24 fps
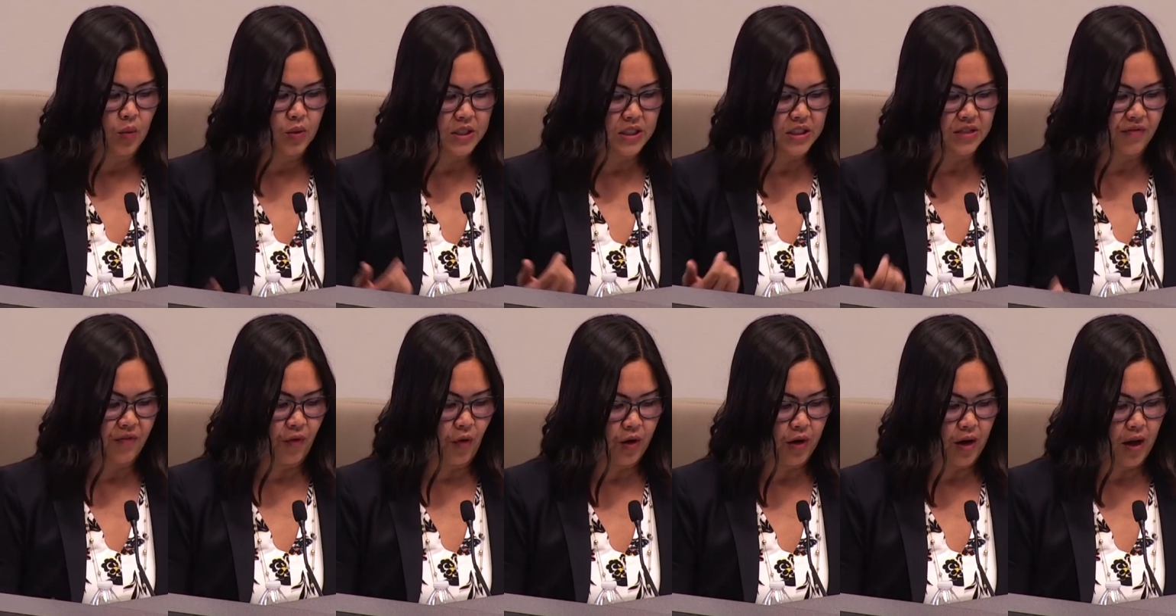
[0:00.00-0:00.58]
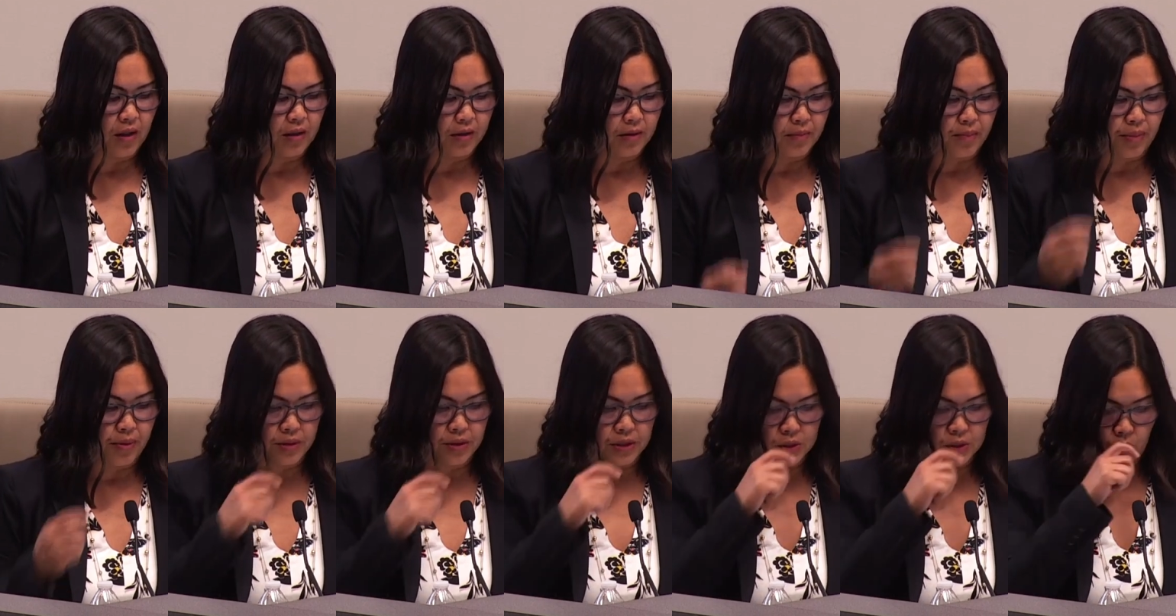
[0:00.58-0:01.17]
which is
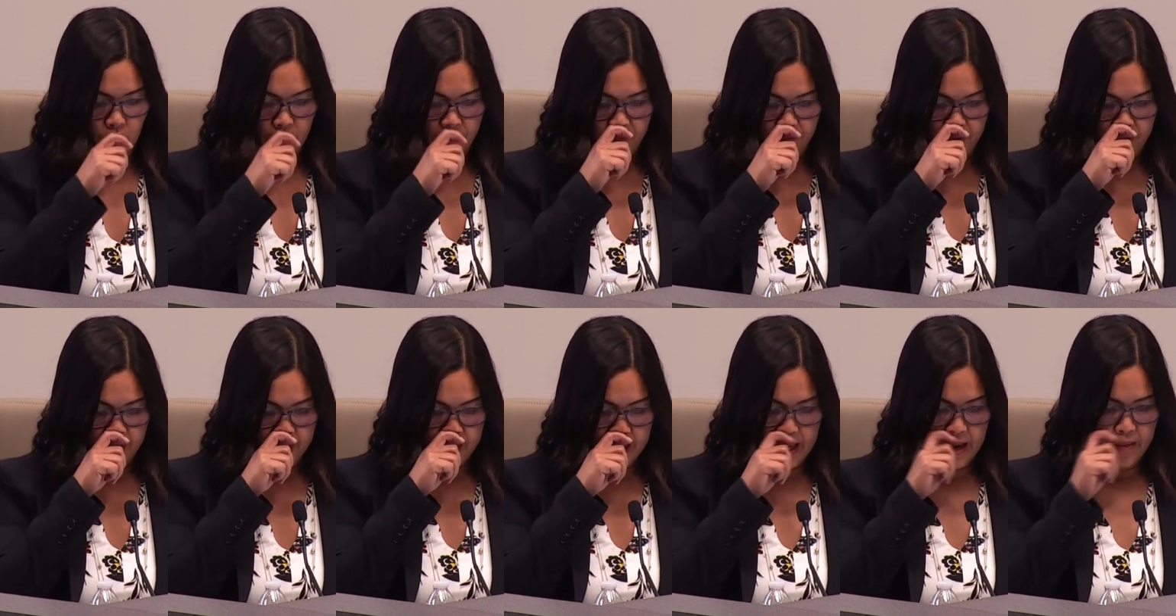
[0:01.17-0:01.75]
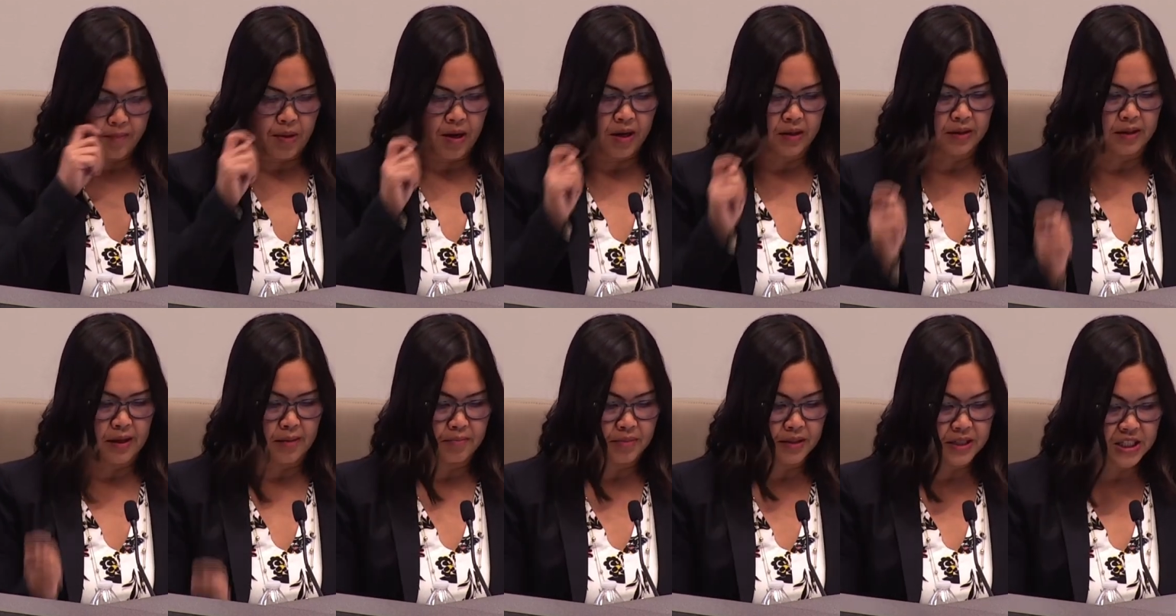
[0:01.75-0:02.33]
$4 per square foot
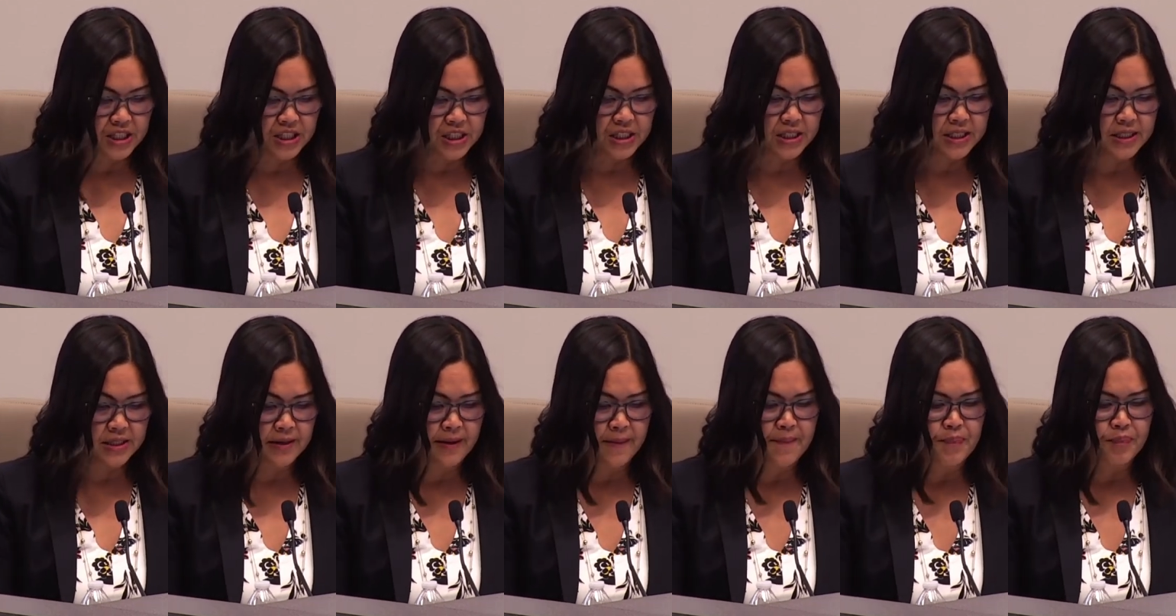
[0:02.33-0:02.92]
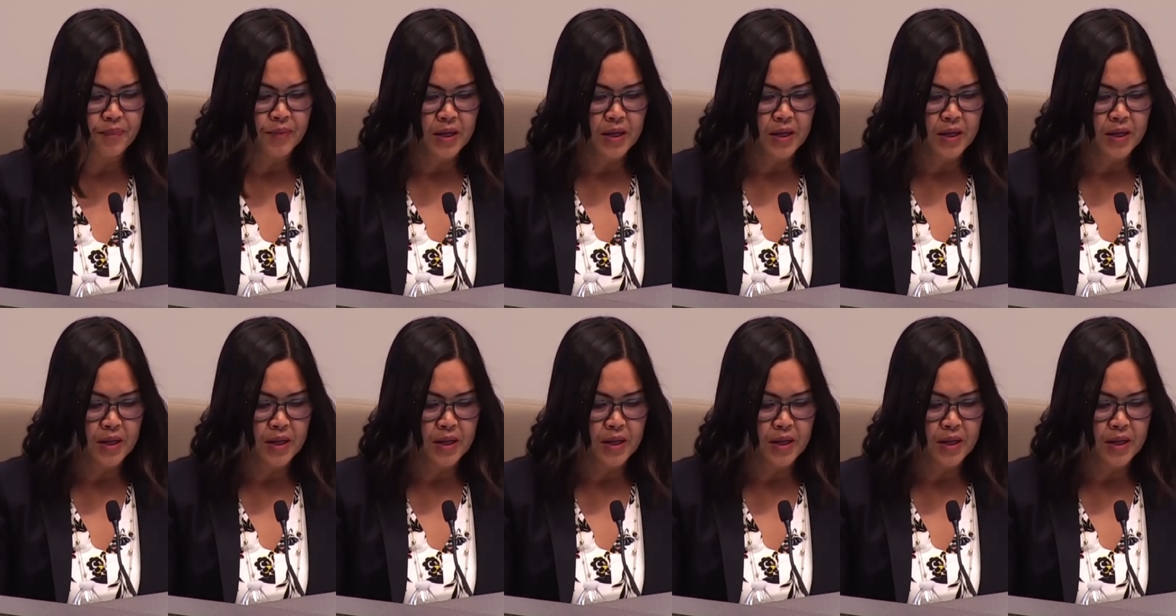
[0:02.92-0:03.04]
upon completion.